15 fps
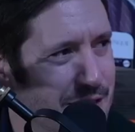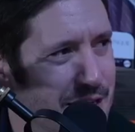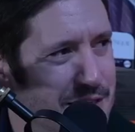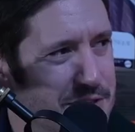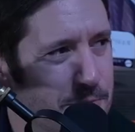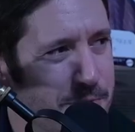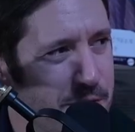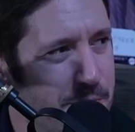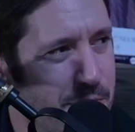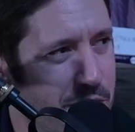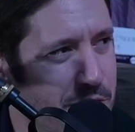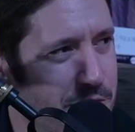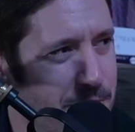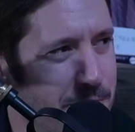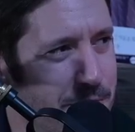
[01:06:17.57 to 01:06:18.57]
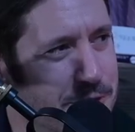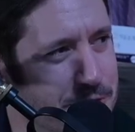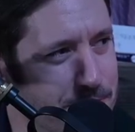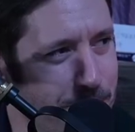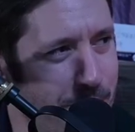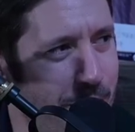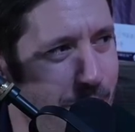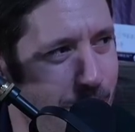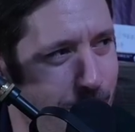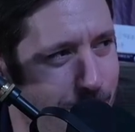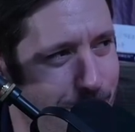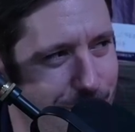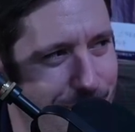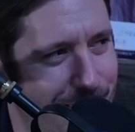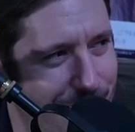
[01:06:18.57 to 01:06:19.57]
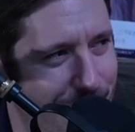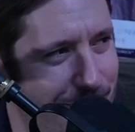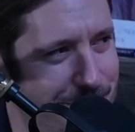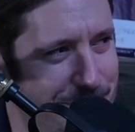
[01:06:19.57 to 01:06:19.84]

It's a real so. murderer's row of